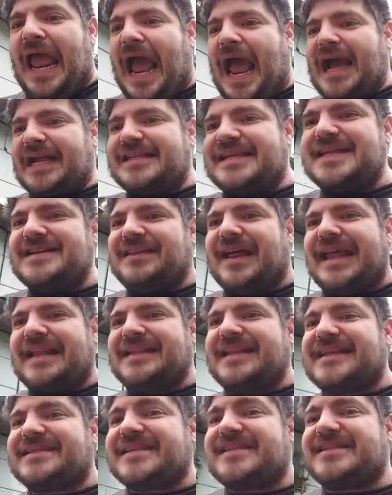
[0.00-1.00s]
acting
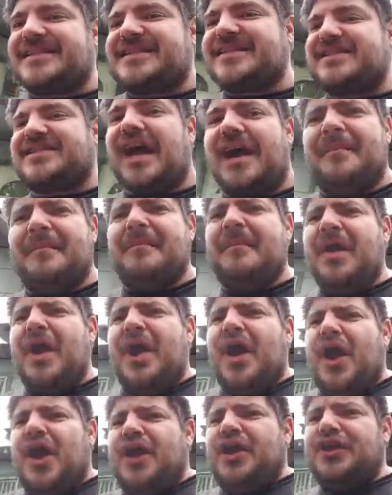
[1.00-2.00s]
like this is some
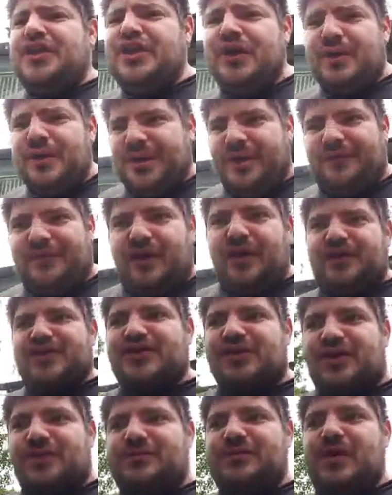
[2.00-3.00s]

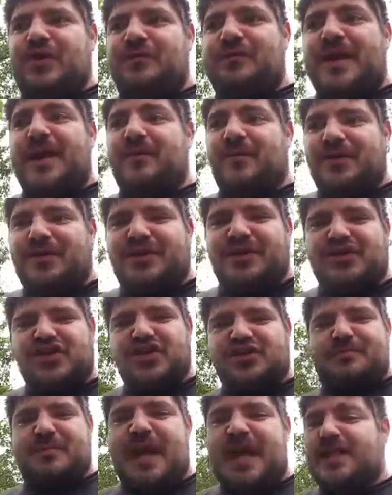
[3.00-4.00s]
universal movement with your
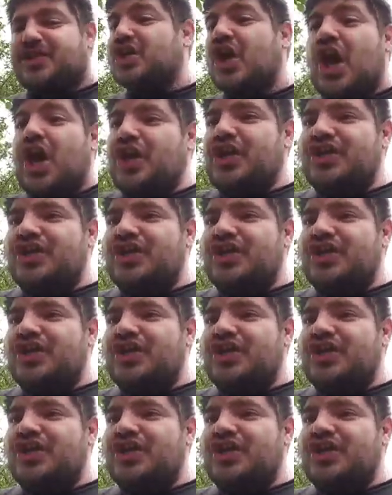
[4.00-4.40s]
speech.